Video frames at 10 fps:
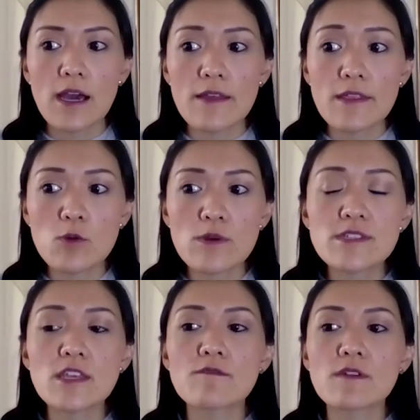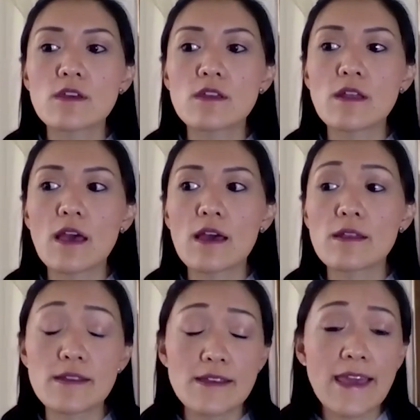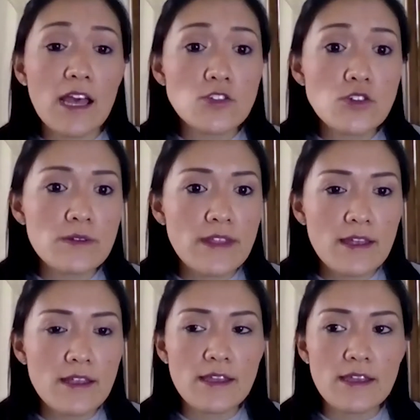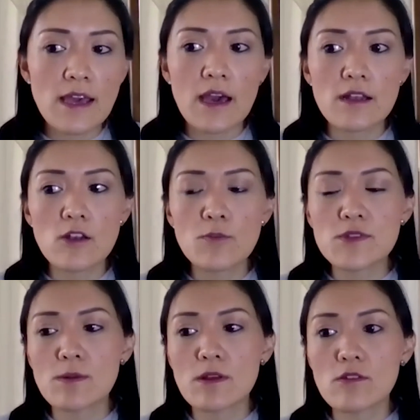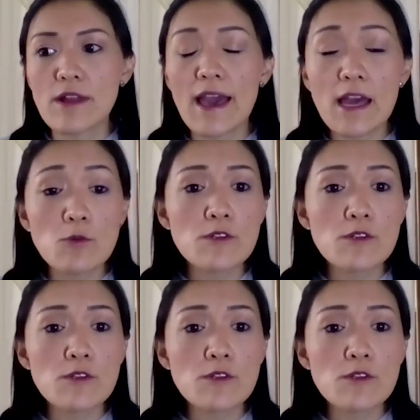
There was even an encounter that López Obrador had with